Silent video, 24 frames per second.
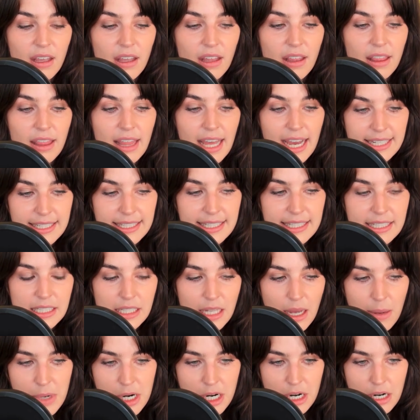that
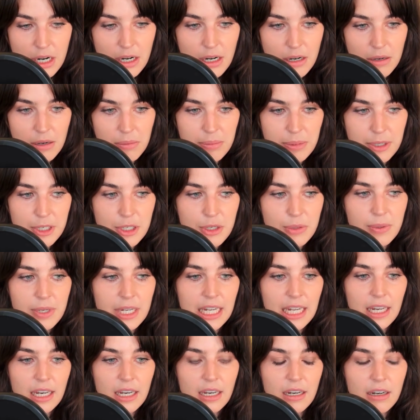summer,
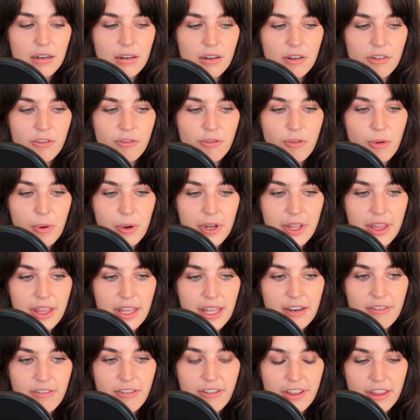between fourth
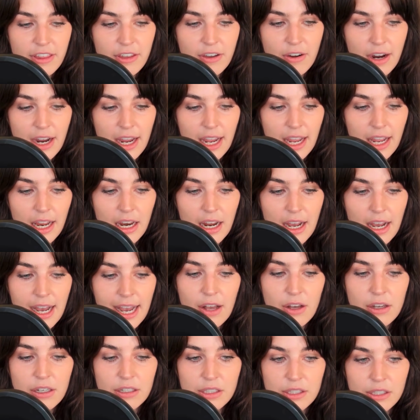and fifth grade, I
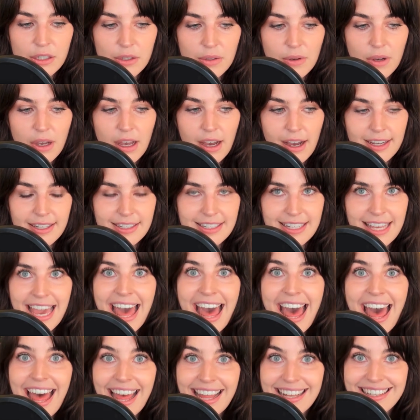also got
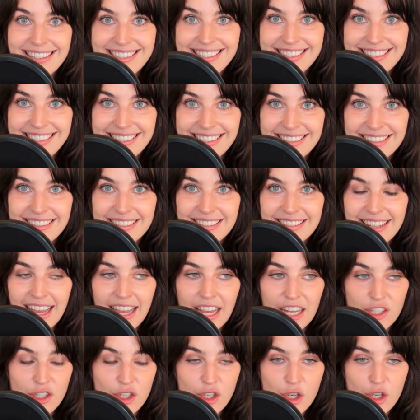cats. I
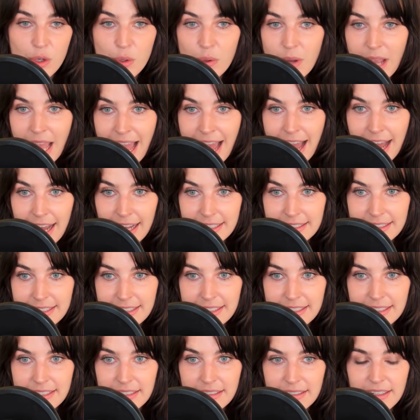got two
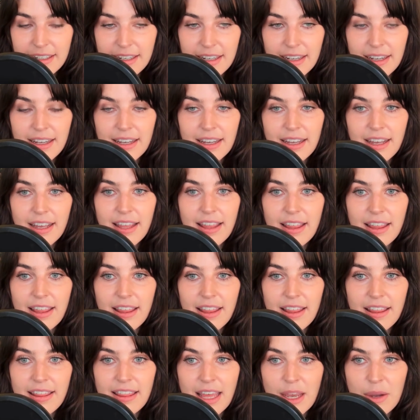cats.
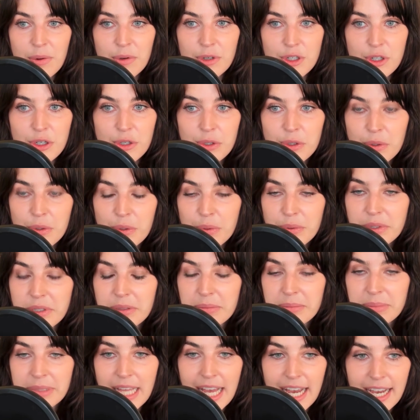They were two
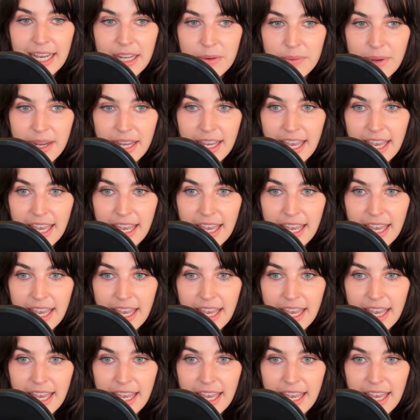black and white